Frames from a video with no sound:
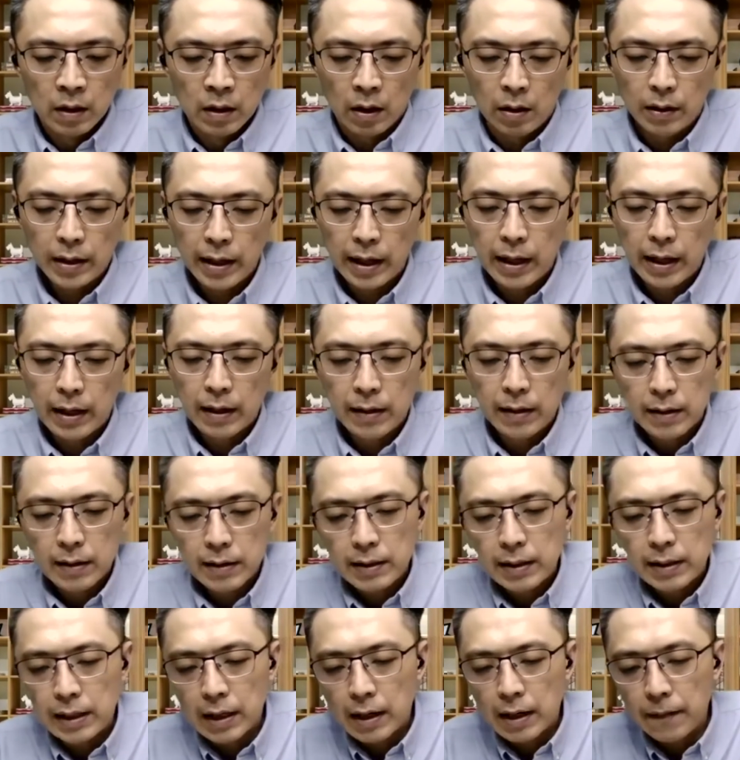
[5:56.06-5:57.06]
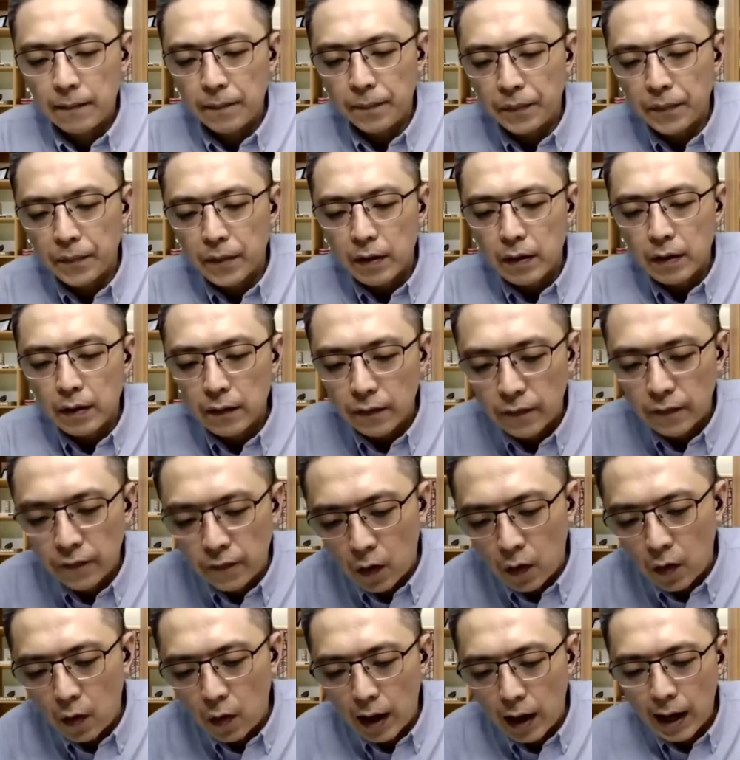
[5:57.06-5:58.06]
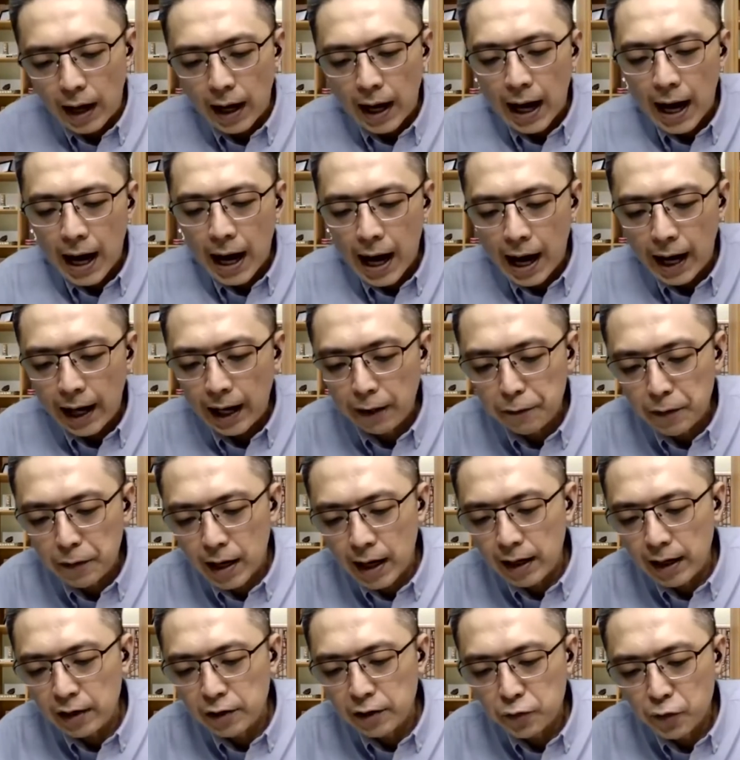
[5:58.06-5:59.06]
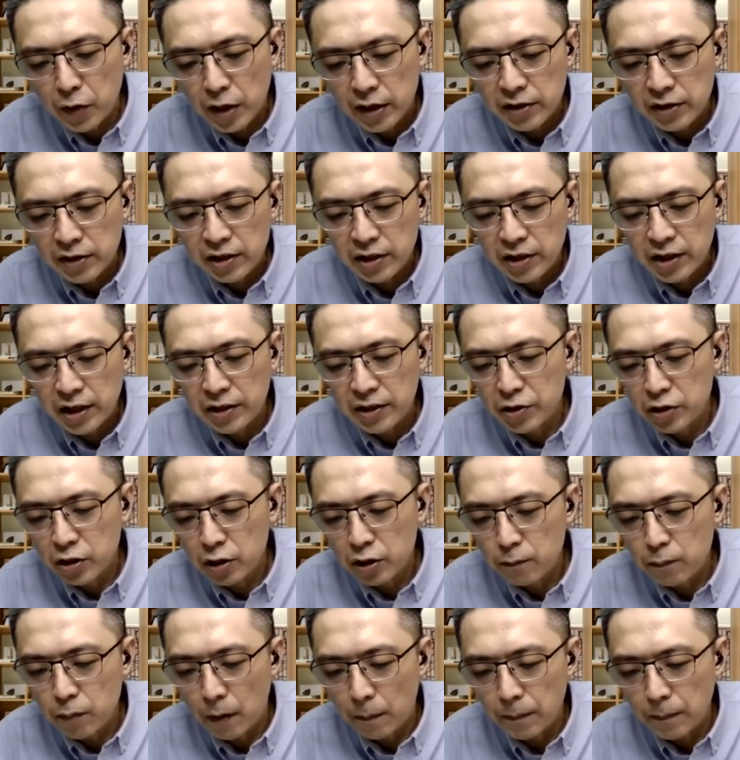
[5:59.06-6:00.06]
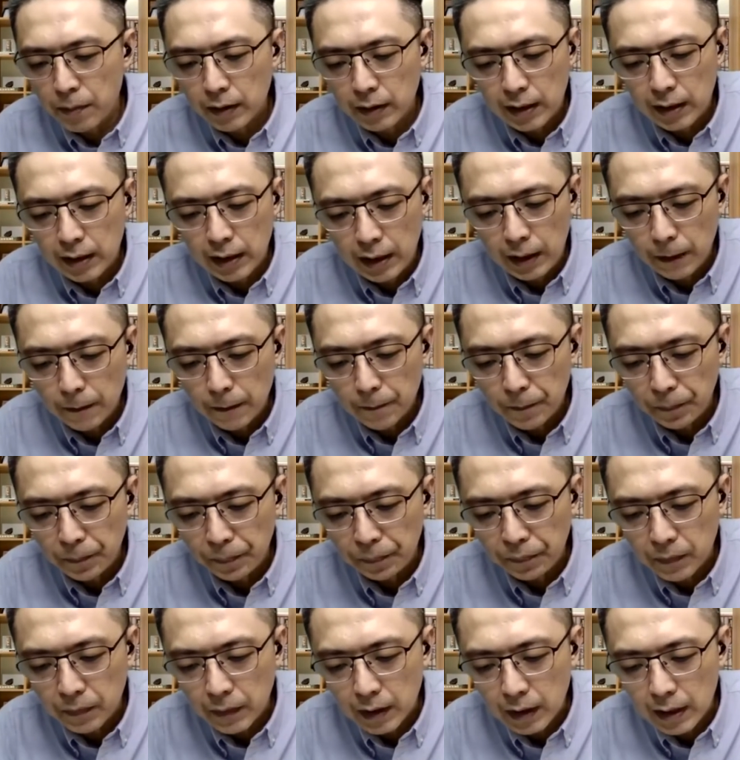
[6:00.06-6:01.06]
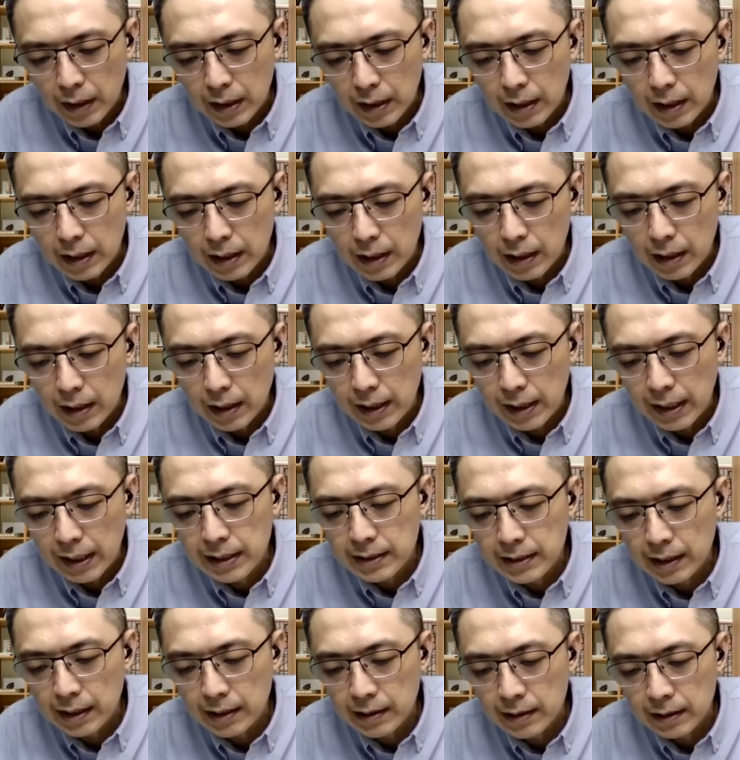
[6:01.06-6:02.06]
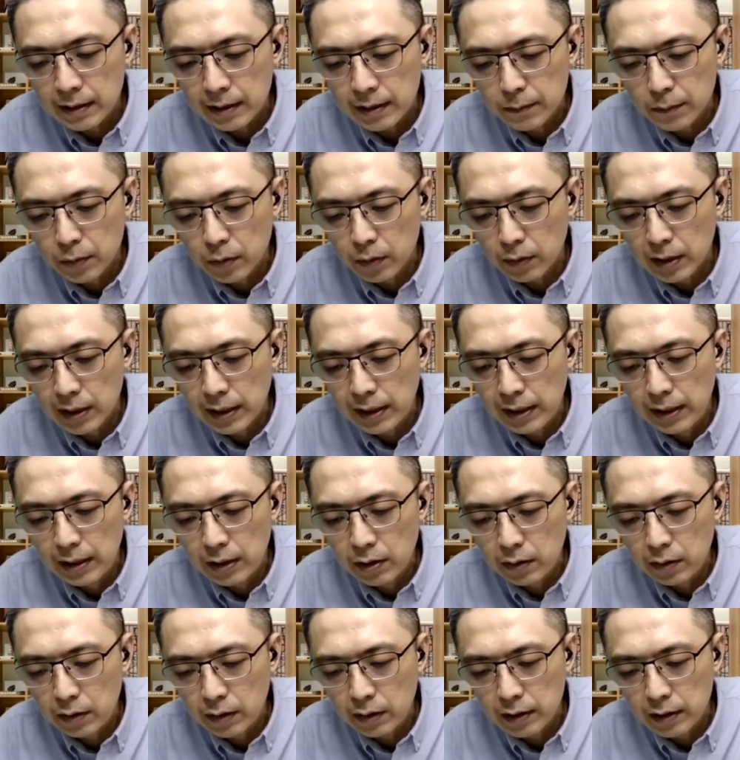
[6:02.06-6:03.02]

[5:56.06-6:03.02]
Okay, see, for a high-rise residential property, he says in his book, the yield